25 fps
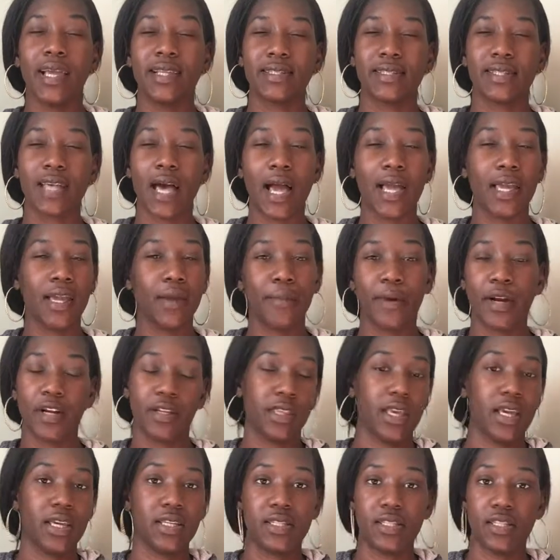Zaya's
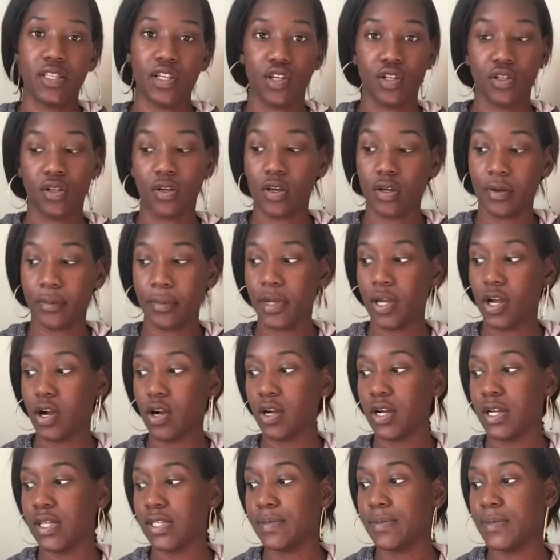birthday is still gonna be on
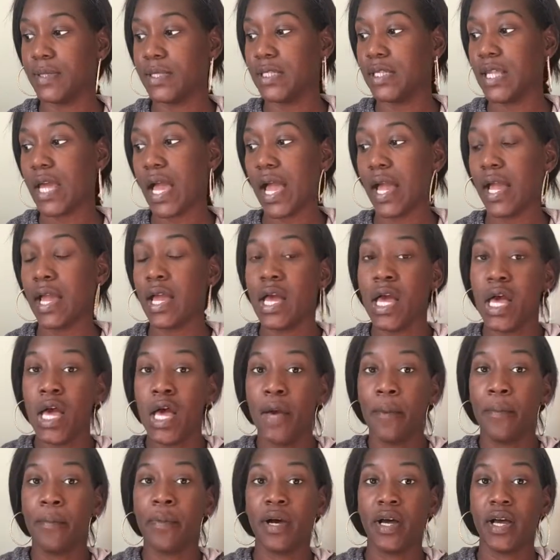Christmas Day.
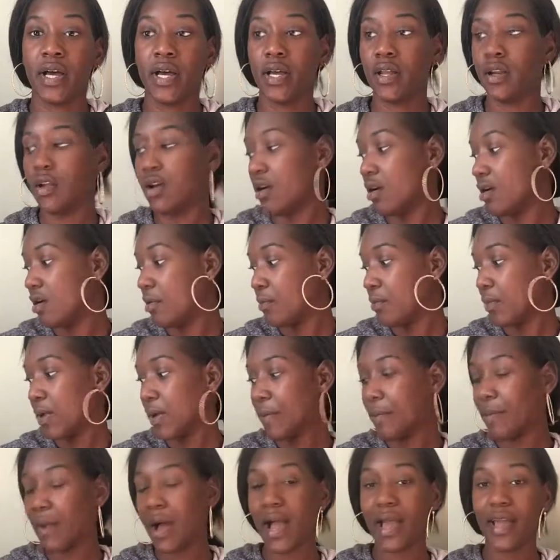But we
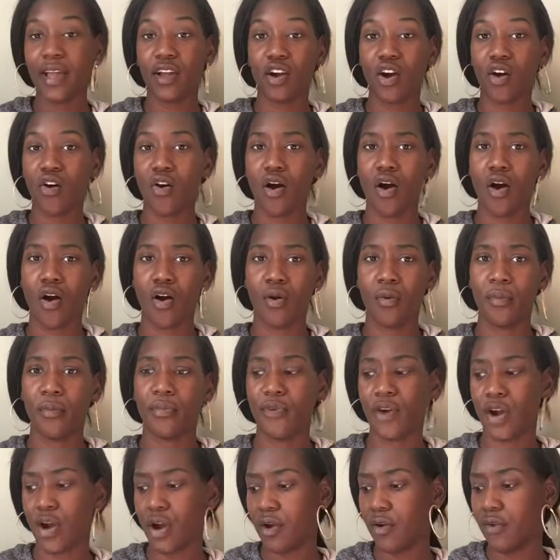might go home
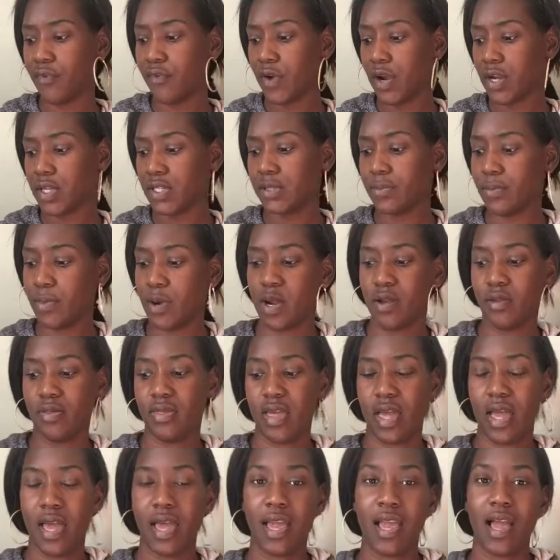for her first
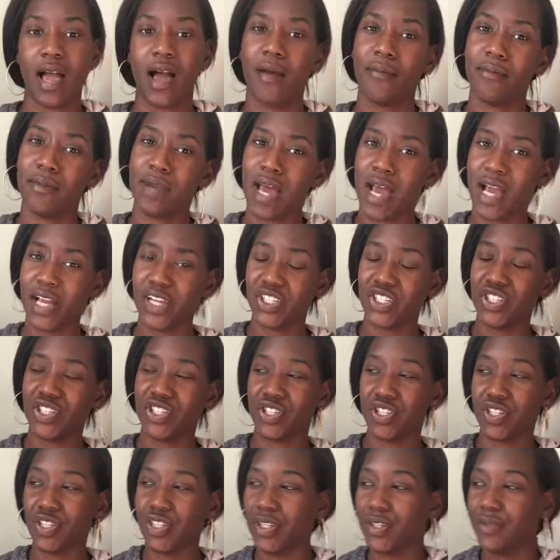birthday. I'm not
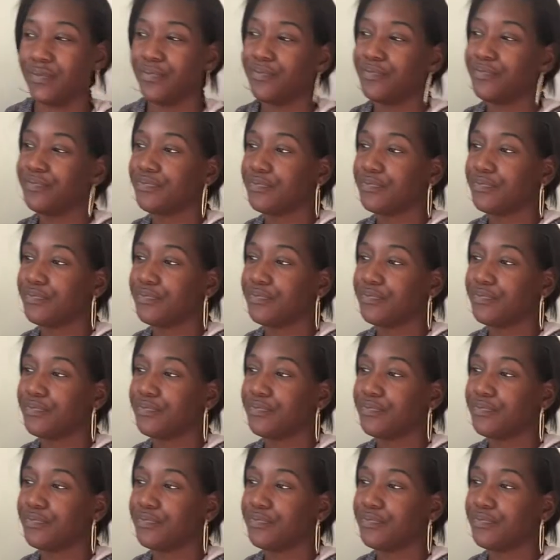sure.